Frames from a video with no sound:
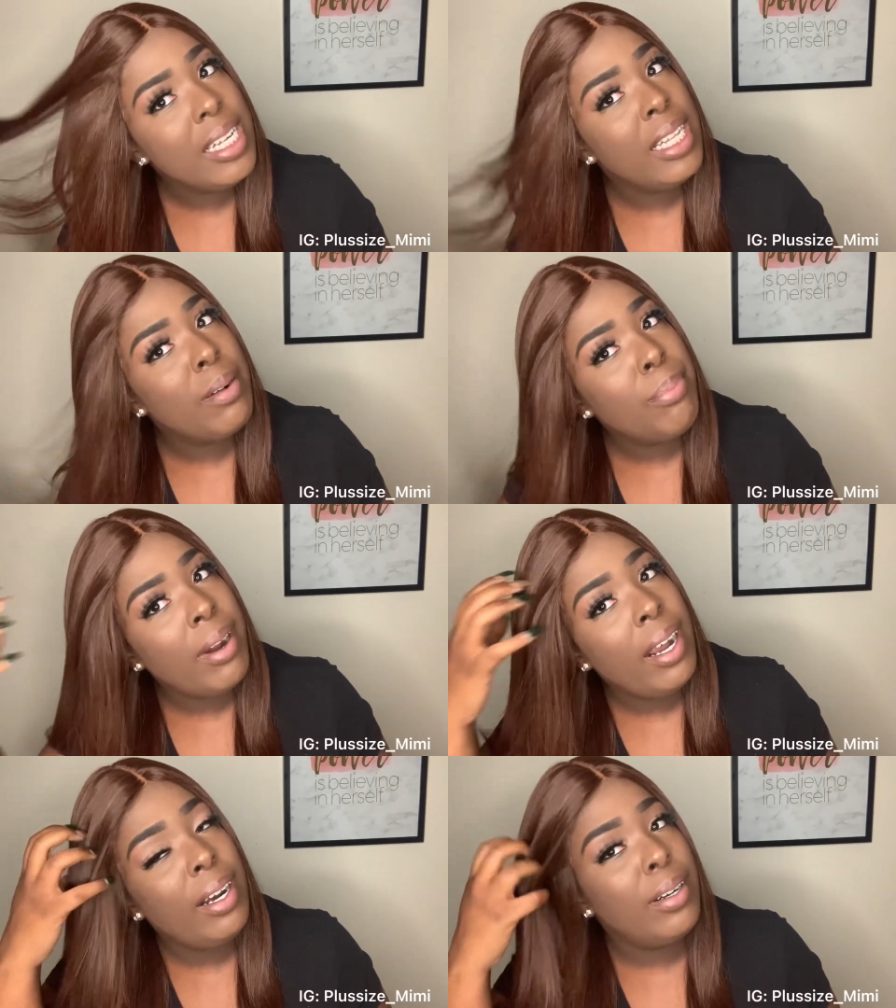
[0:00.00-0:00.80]
little
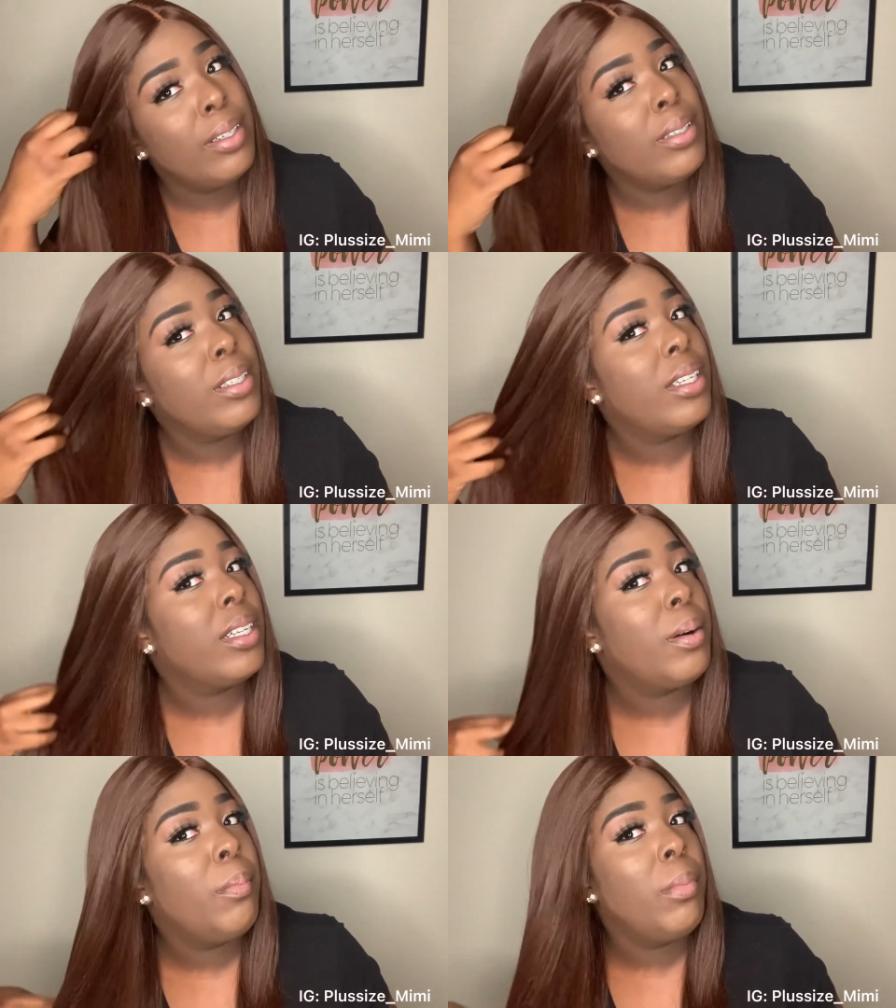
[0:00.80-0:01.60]
brown
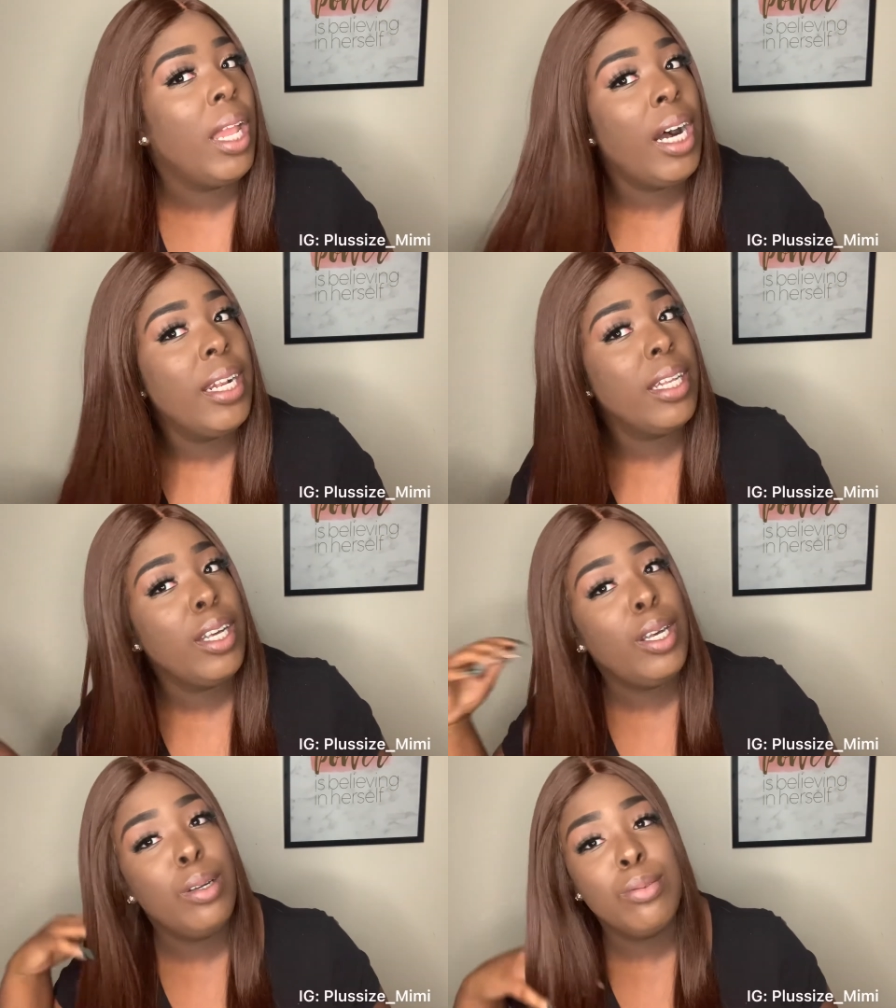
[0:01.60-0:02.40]
blonde
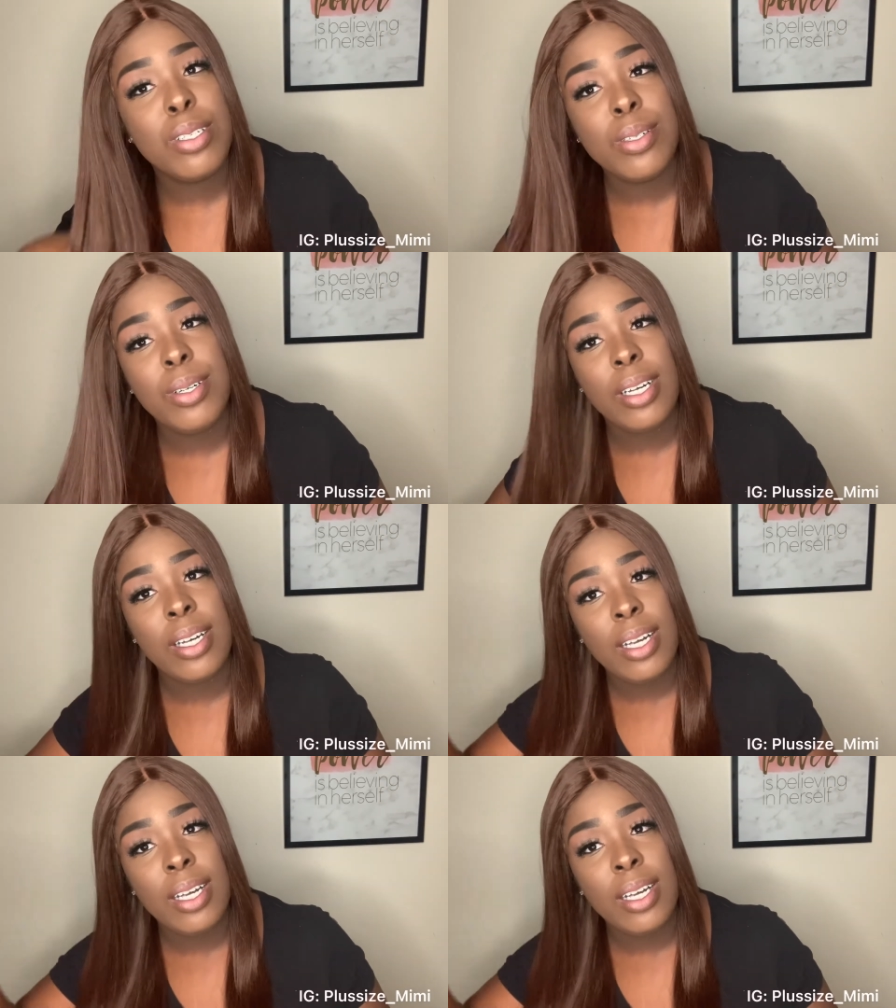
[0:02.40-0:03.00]
hue to it.